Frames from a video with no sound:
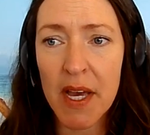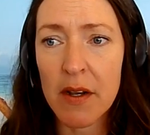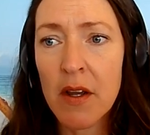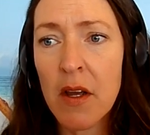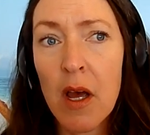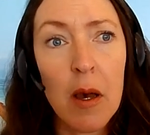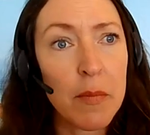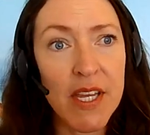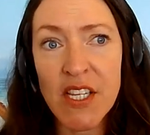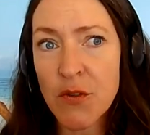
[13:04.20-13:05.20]
but
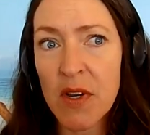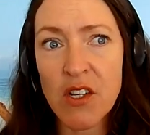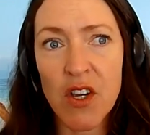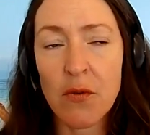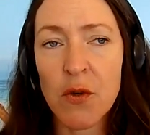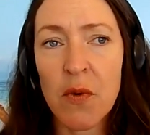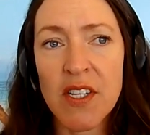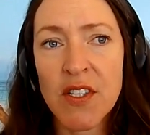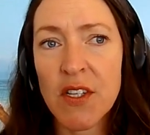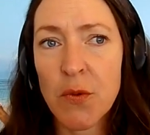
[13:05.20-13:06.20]
please reach out to
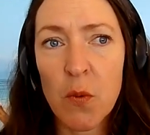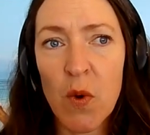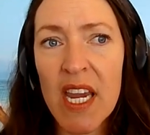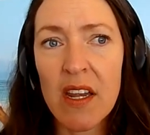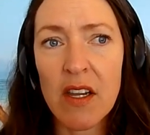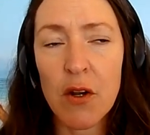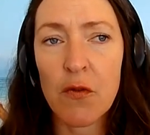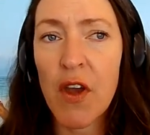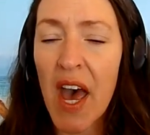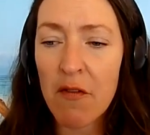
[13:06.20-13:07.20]
us because we can,
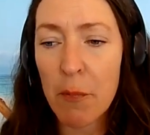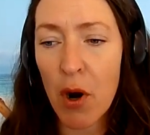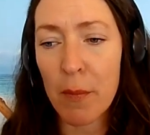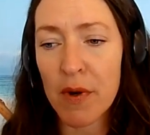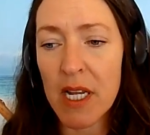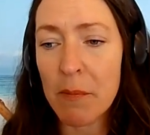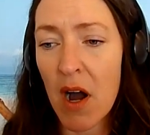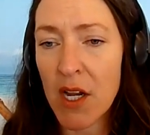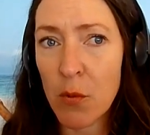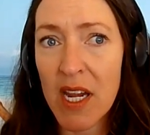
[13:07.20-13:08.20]
if you have a property in
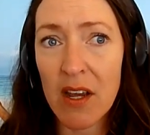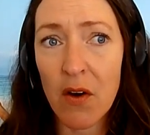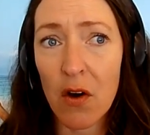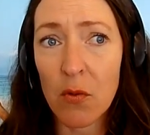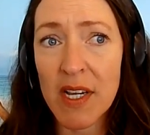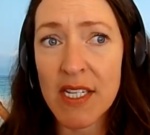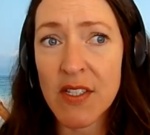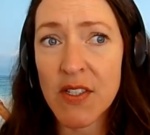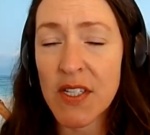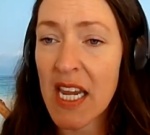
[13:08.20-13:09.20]
mind, we can
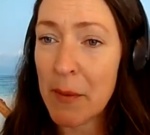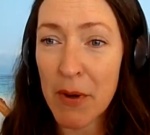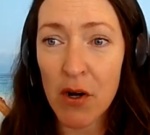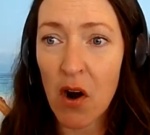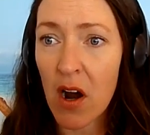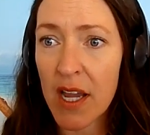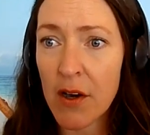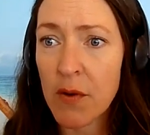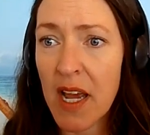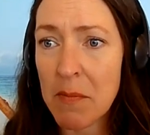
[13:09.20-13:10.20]
always keep our eye
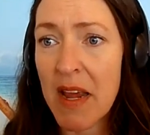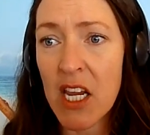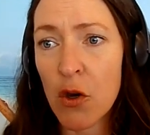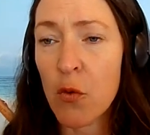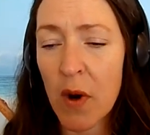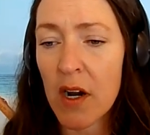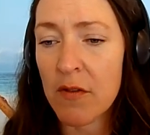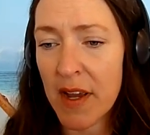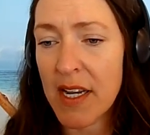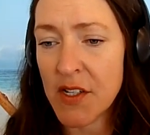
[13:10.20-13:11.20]
out and make you aware
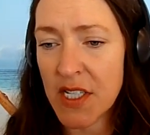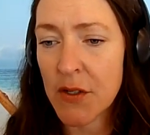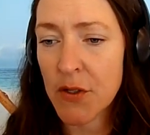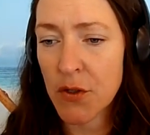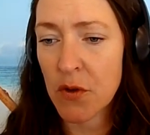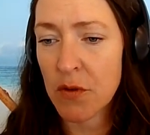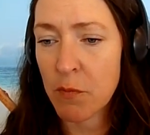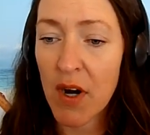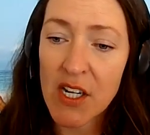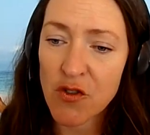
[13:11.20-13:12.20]
of any deals or
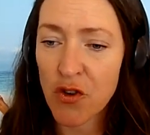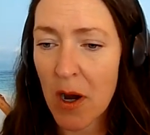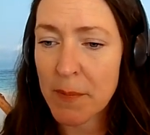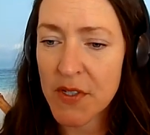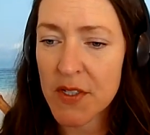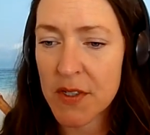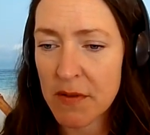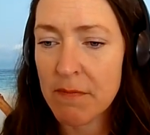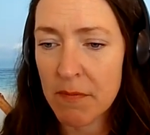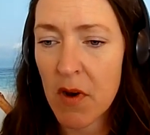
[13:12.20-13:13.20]
price drops
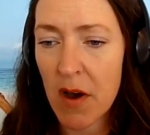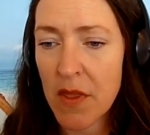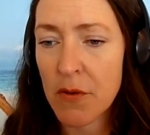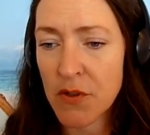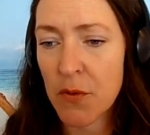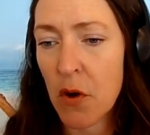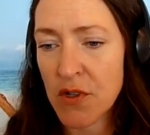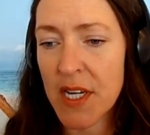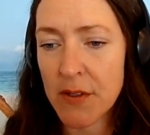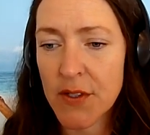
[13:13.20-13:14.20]
on those
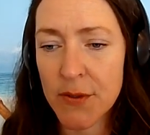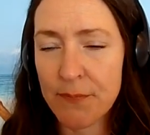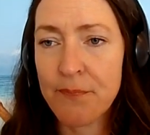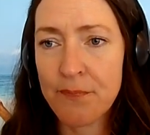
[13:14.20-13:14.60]
hotels.